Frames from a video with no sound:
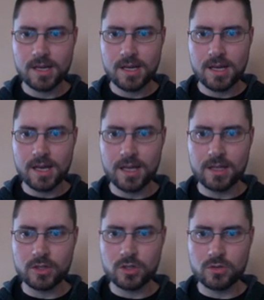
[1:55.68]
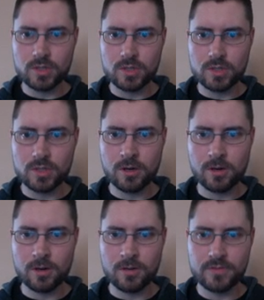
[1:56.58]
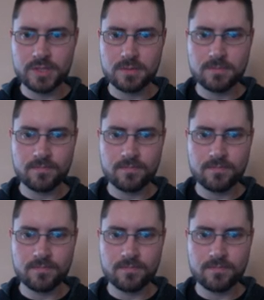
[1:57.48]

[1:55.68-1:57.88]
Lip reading: and choose Curves.